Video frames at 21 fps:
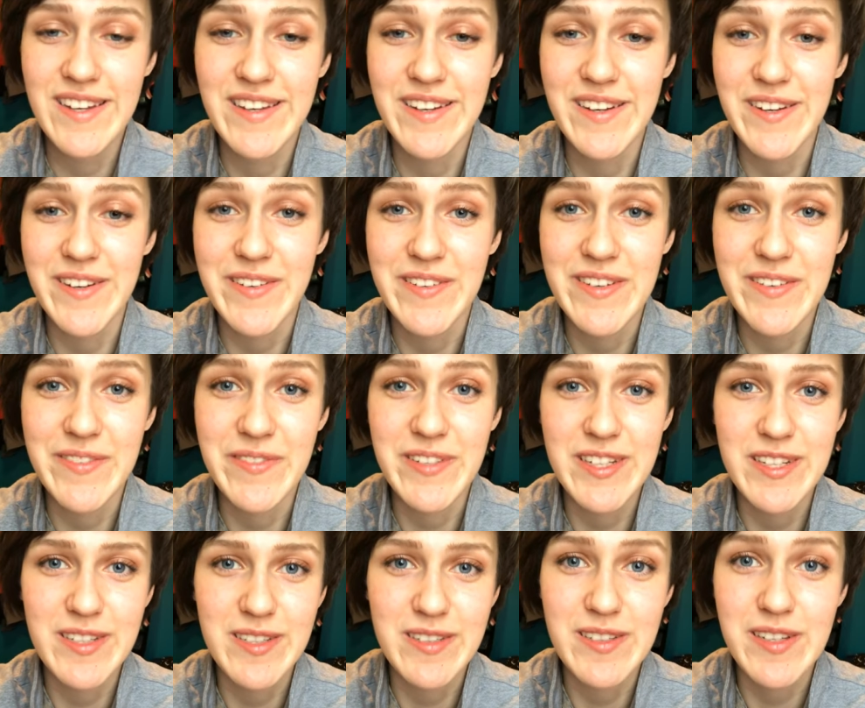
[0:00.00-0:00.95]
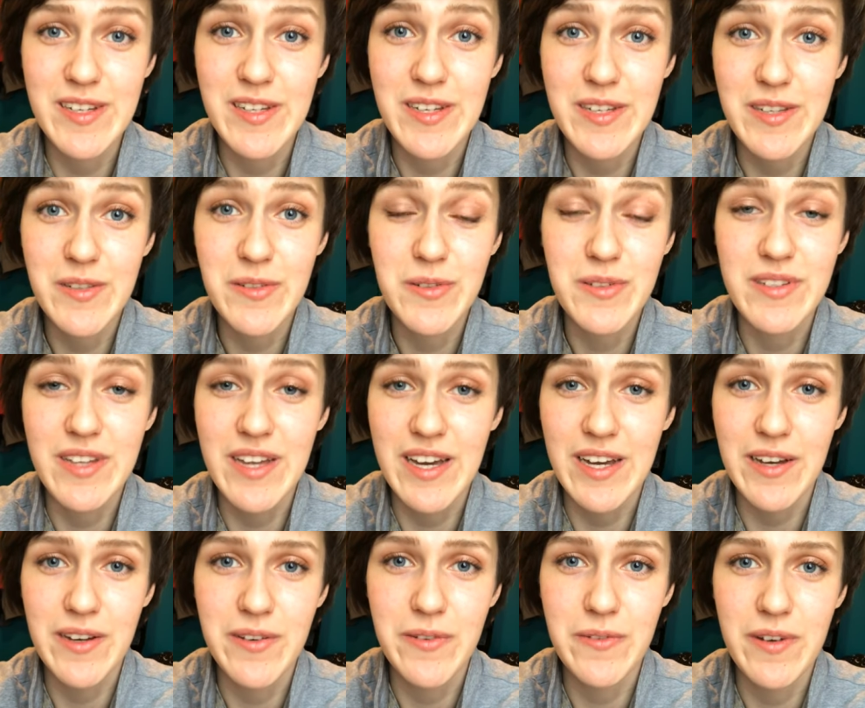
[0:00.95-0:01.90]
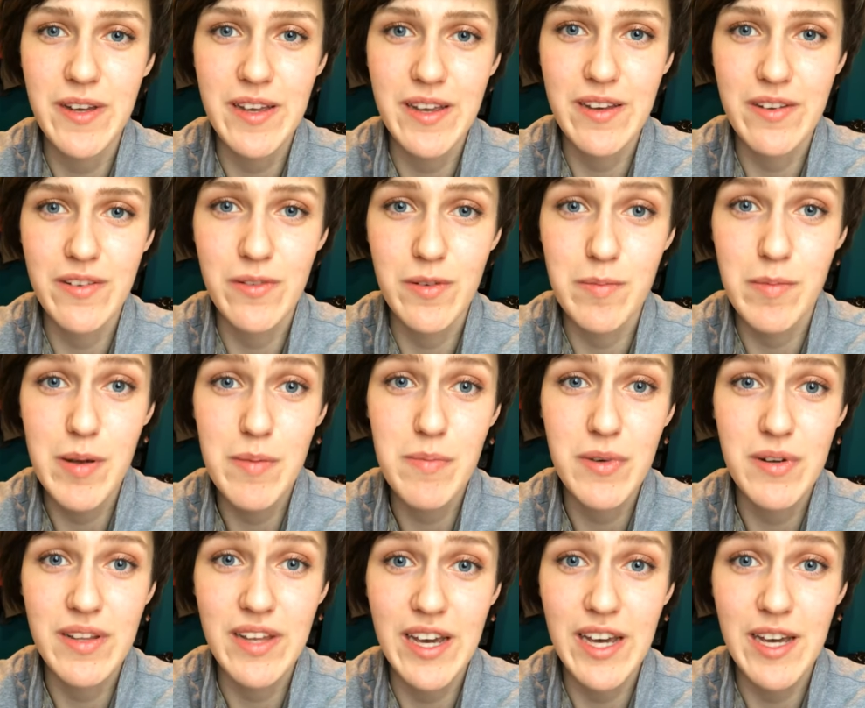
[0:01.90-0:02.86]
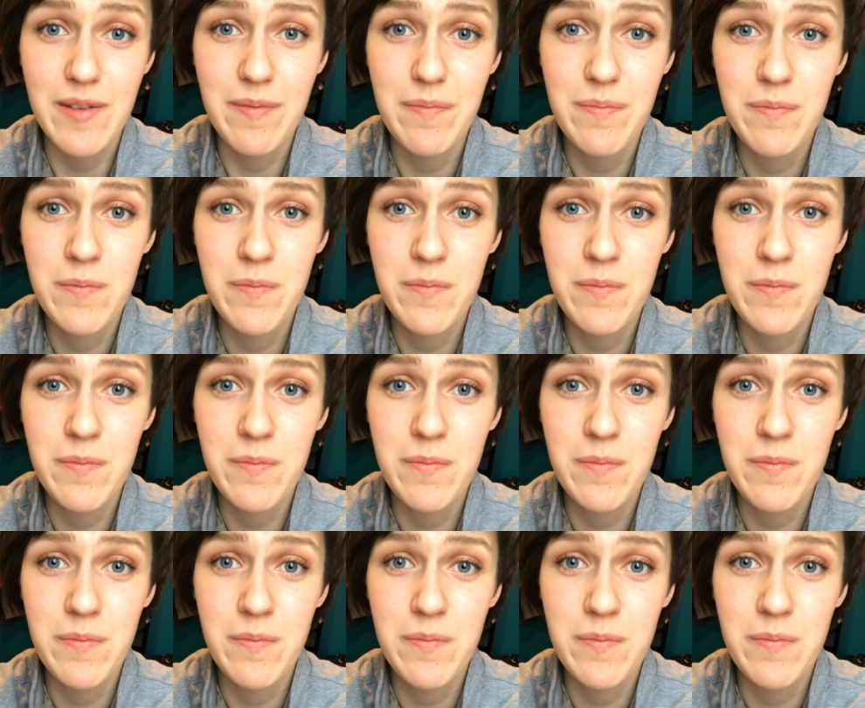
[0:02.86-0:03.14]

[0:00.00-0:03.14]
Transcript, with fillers: you know, we just need to use that and remember that.